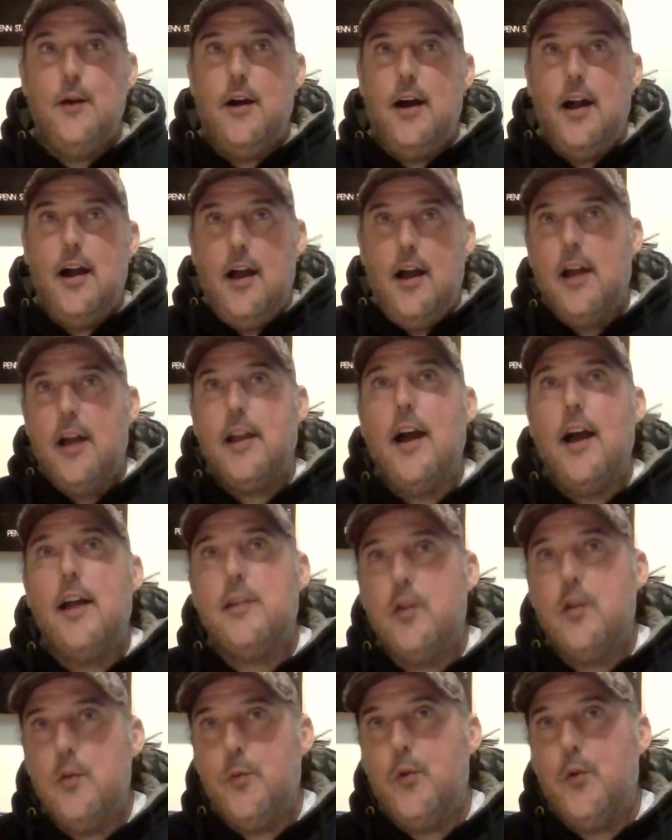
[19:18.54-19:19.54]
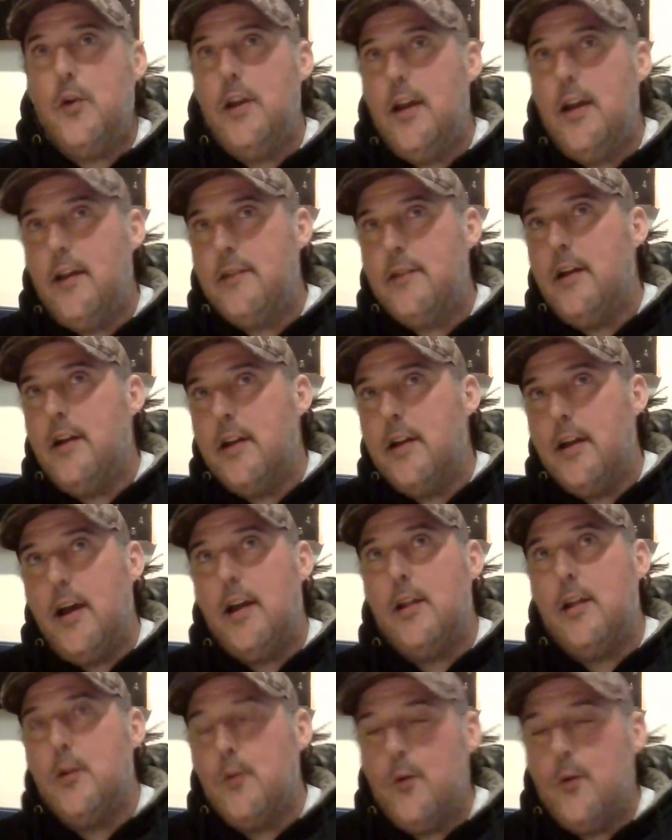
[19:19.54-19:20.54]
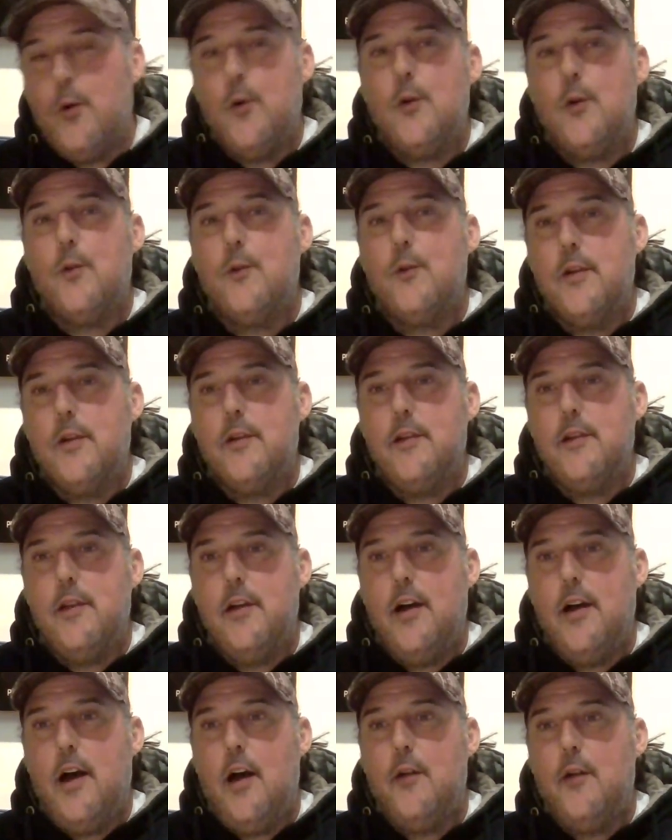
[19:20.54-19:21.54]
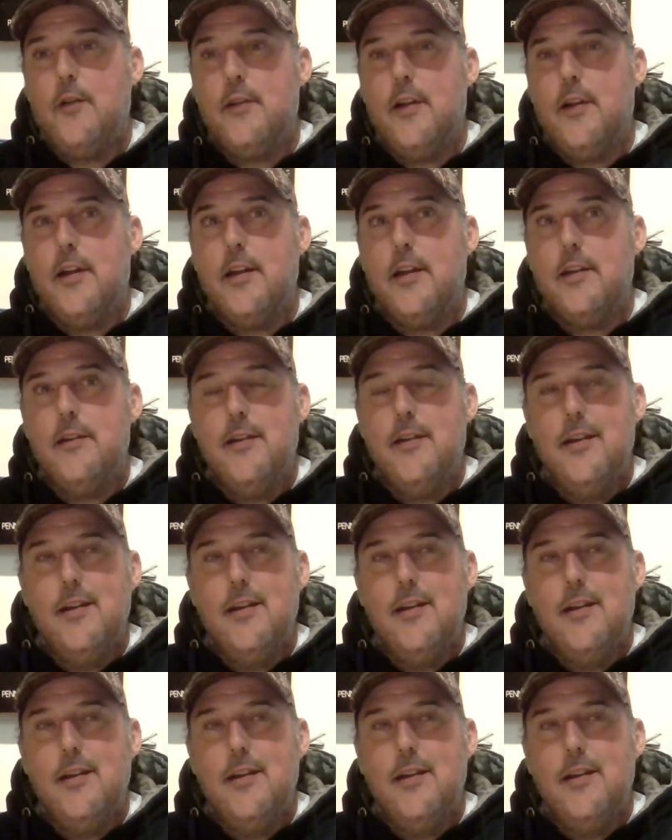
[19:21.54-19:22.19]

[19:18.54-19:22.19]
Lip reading: I got to the point as I got a little older where I was like,